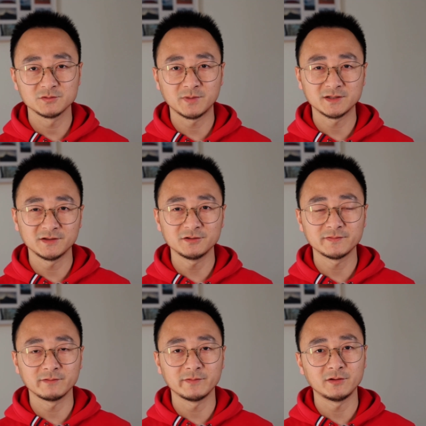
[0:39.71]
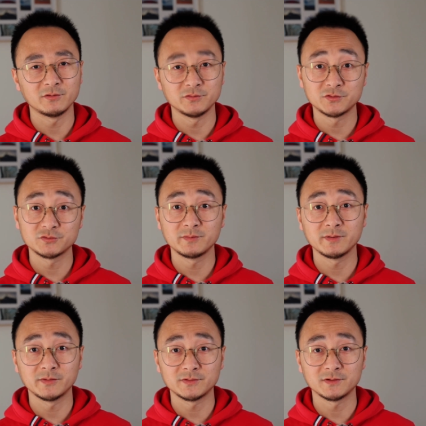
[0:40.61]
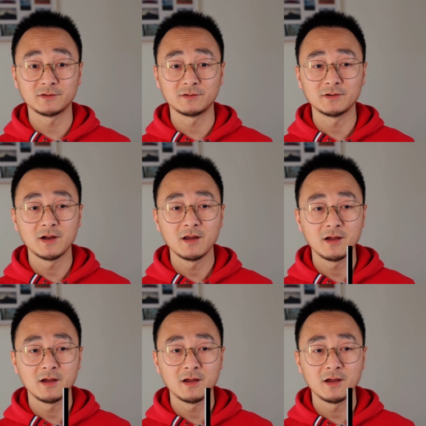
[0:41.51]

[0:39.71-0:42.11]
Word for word: So by the end of the video, you should be able to learn